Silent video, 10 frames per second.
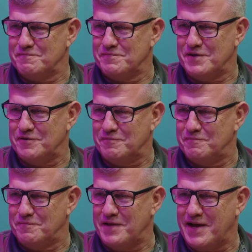you know,
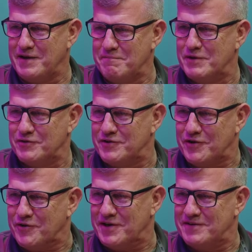not a
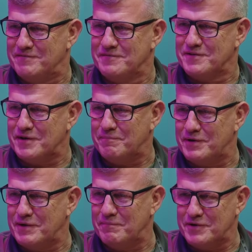military
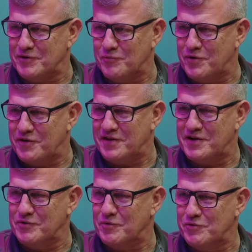company, but they're one of the
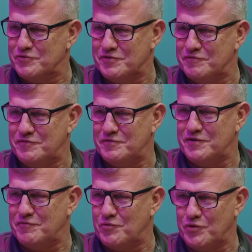heroes of,
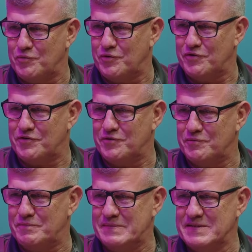of World War II.
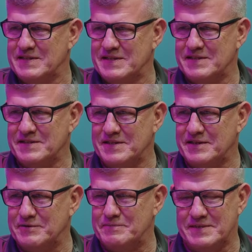You
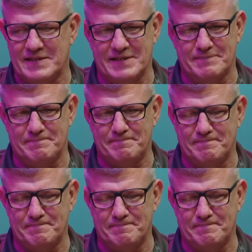know, um,